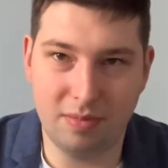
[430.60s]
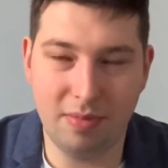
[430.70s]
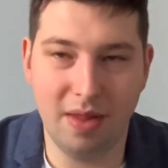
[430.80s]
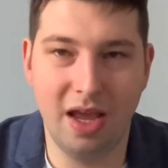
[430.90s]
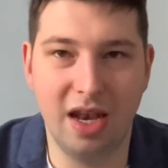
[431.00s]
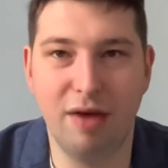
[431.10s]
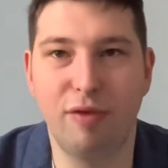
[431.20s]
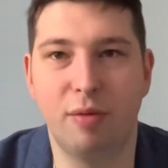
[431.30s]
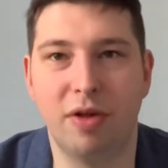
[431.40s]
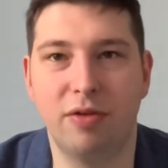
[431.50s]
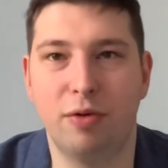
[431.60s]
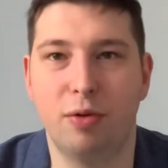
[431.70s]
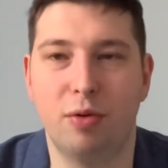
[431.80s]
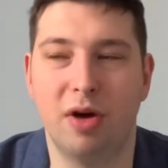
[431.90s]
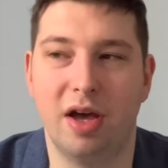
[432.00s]
And if you want
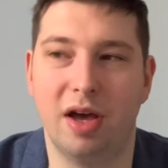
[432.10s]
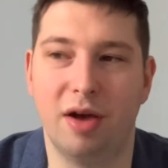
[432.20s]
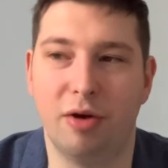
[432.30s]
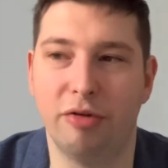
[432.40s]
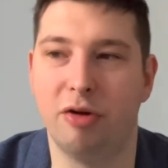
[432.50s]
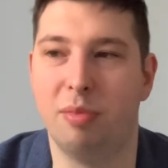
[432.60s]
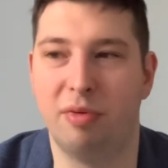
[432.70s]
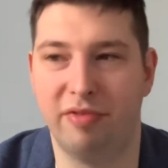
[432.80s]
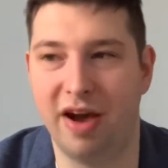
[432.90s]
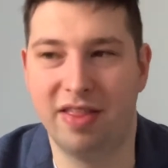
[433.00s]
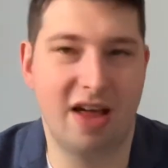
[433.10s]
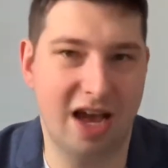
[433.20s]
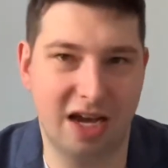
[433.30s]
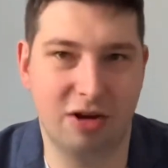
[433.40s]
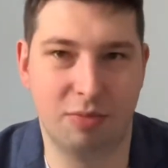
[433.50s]
to also provide the
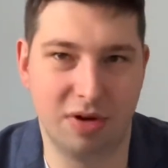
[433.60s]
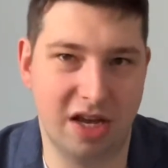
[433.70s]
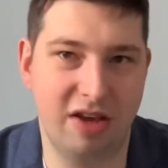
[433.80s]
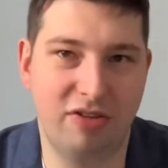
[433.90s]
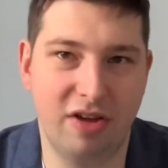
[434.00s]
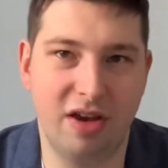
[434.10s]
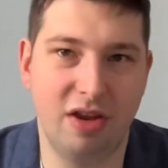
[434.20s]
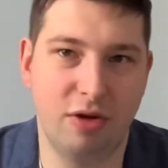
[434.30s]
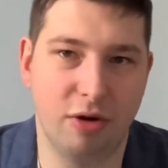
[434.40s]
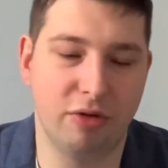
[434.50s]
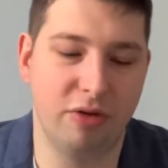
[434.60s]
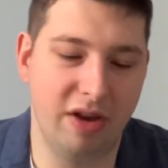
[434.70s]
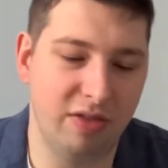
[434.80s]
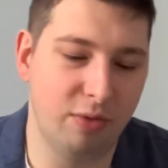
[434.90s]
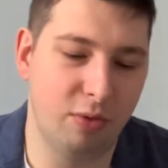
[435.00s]
accommodation, you also
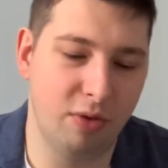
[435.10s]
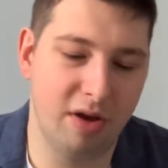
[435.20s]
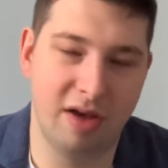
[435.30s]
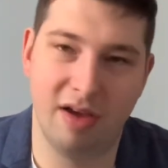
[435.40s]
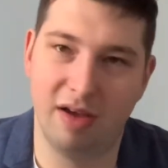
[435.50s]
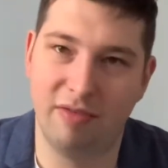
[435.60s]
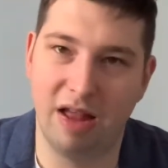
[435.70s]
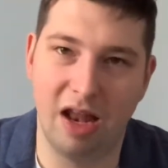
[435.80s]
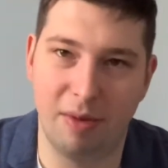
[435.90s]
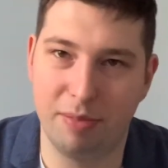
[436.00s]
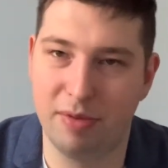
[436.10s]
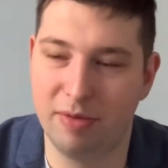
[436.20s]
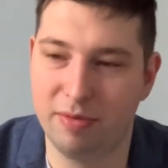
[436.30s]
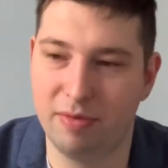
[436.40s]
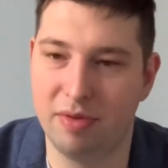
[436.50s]
need to fill up
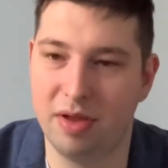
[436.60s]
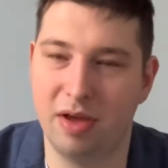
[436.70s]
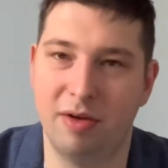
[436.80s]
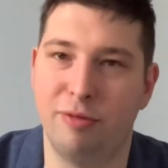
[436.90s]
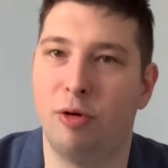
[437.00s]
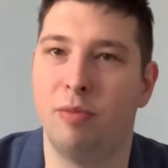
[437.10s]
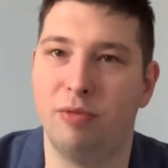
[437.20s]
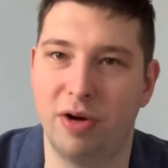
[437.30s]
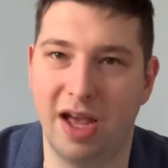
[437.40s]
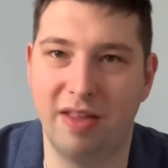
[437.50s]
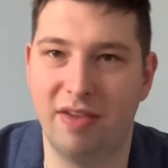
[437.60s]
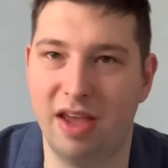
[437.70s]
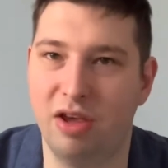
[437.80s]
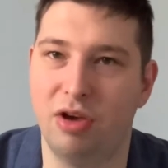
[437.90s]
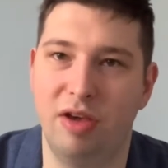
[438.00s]
a form for that,
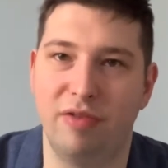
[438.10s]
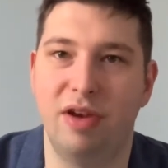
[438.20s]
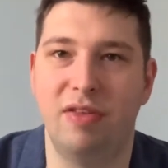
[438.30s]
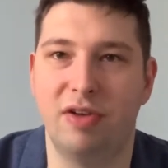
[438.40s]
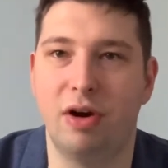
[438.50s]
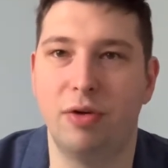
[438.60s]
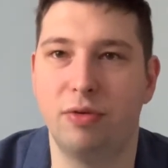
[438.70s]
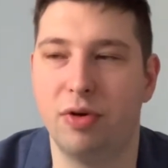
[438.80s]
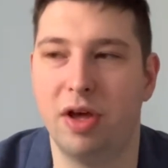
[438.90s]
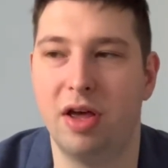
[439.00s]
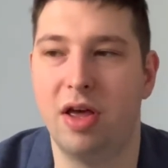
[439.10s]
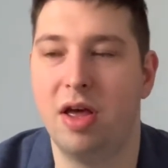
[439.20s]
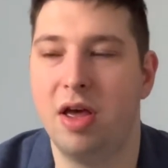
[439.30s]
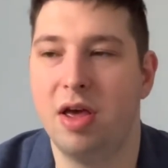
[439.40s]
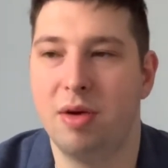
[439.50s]
and you even need to go to the
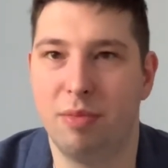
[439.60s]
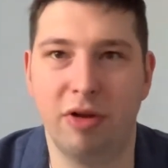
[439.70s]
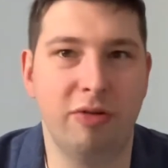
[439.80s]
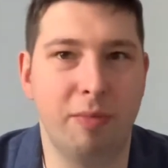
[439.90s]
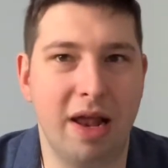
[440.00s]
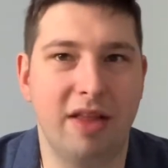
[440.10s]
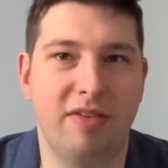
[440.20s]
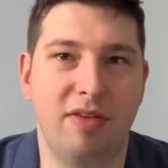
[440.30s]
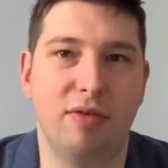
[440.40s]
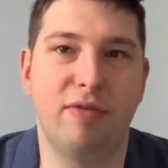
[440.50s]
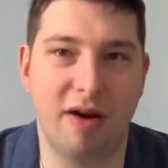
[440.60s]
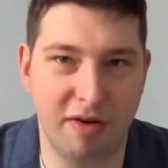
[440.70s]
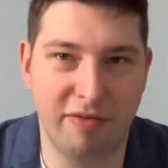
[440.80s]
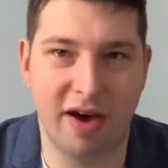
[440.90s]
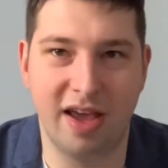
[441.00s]
municipality to
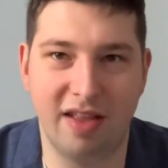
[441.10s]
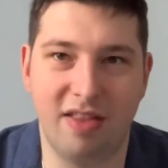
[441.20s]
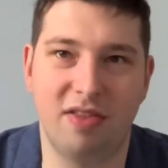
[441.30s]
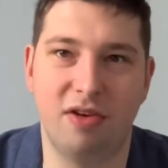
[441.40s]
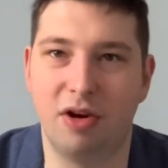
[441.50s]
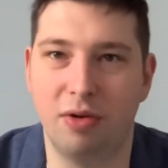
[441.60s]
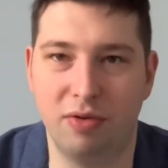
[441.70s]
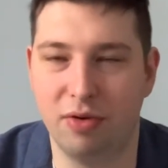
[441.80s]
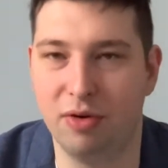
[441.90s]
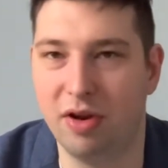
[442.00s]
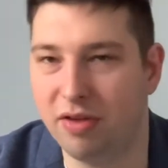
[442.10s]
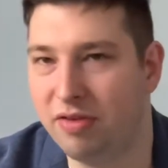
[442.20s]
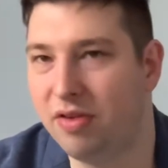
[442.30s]
verify it that you're going to do this.